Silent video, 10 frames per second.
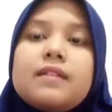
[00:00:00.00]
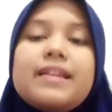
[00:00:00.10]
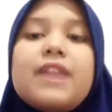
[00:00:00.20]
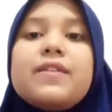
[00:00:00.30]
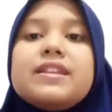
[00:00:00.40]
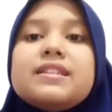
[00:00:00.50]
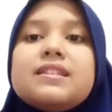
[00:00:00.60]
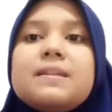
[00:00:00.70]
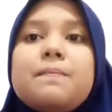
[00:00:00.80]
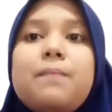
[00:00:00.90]
there is
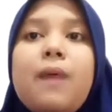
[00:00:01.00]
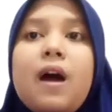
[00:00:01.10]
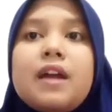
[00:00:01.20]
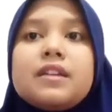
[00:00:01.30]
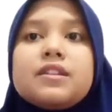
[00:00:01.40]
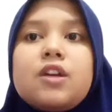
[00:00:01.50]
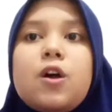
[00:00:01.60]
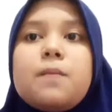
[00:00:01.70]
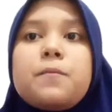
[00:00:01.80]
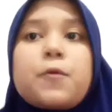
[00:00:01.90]
a part
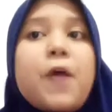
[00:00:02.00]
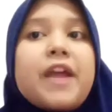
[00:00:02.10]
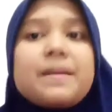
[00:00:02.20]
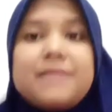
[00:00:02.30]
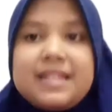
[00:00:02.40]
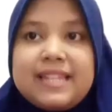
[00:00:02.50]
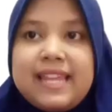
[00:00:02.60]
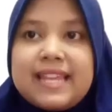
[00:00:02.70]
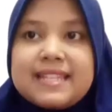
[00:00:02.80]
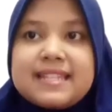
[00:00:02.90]
of
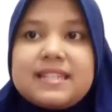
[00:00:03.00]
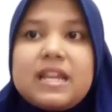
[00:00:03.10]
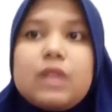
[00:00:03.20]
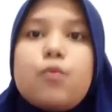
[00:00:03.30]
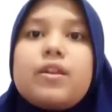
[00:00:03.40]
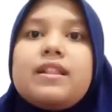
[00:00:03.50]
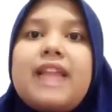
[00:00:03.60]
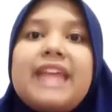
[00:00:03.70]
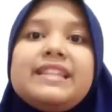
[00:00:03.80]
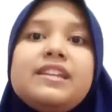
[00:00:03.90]
pragmatics that
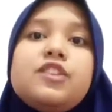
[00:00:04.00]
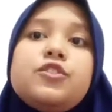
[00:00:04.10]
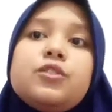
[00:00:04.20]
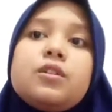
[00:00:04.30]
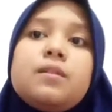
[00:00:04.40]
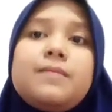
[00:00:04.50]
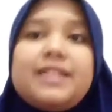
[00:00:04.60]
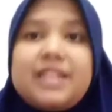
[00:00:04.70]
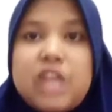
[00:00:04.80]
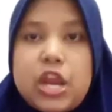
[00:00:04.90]
related to
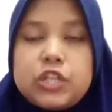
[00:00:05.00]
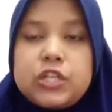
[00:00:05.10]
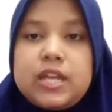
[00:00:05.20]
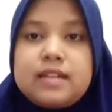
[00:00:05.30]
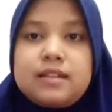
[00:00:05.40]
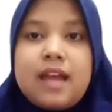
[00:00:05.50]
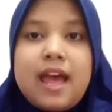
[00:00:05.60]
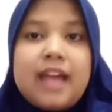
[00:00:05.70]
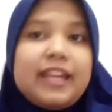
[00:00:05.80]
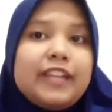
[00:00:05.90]
communication.
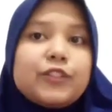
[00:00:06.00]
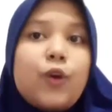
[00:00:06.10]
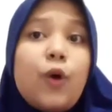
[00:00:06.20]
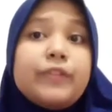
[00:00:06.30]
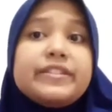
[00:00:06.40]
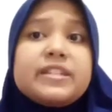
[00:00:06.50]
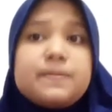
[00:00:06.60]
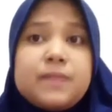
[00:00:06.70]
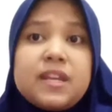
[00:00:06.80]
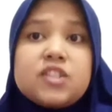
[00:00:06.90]
It called
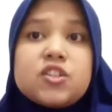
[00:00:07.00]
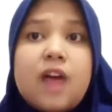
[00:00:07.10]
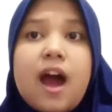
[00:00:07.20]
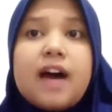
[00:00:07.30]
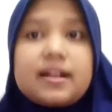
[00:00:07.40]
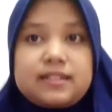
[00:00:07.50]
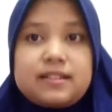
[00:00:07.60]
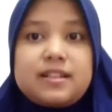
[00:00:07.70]
speech act.